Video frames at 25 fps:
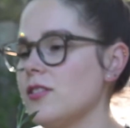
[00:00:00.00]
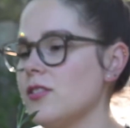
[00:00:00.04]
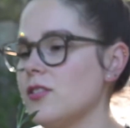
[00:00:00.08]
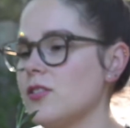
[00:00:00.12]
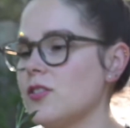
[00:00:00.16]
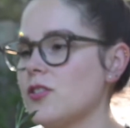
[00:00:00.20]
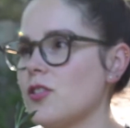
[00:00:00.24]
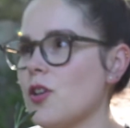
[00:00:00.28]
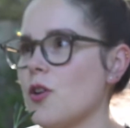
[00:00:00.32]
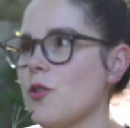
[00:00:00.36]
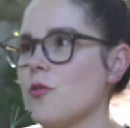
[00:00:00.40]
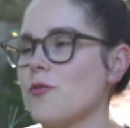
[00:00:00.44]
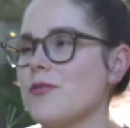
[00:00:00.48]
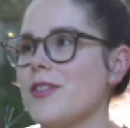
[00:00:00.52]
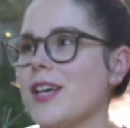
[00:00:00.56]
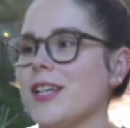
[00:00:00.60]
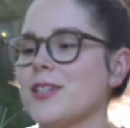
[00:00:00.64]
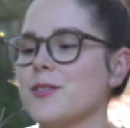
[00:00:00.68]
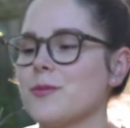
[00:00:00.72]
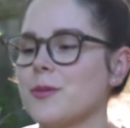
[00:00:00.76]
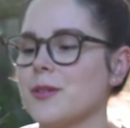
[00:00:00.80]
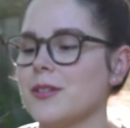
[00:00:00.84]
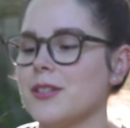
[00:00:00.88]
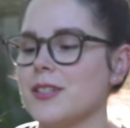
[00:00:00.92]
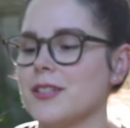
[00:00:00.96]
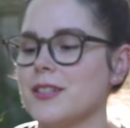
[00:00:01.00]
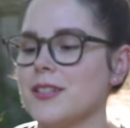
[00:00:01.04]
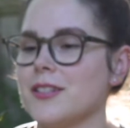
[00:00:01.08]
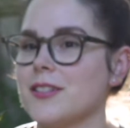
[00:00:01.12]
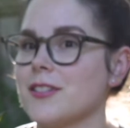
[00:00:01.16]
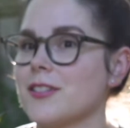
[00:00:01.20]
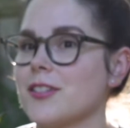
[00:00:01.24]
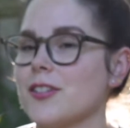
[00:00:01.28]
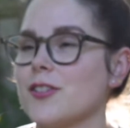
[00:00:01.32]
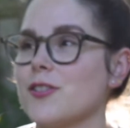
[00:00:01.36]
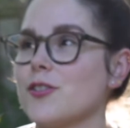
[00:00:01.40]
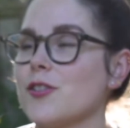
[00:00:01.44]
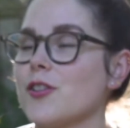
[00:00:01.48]
So that's where this is
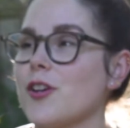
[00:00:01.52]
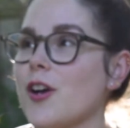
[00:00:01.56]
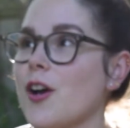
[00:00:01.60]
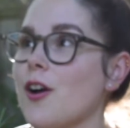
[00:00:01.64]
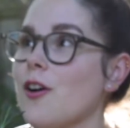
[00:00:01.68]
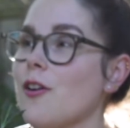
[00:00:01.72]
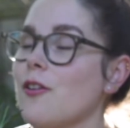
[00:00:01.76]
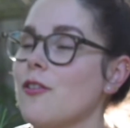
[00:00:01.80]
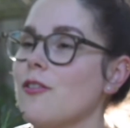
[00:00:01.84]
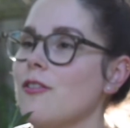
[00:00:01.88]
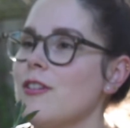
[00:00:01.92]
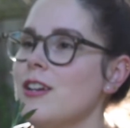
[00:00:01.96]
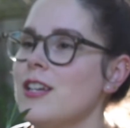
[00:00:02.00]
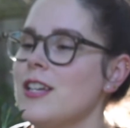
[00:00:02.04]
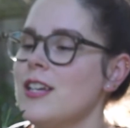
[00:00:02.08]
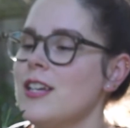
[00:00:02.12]
gonna go.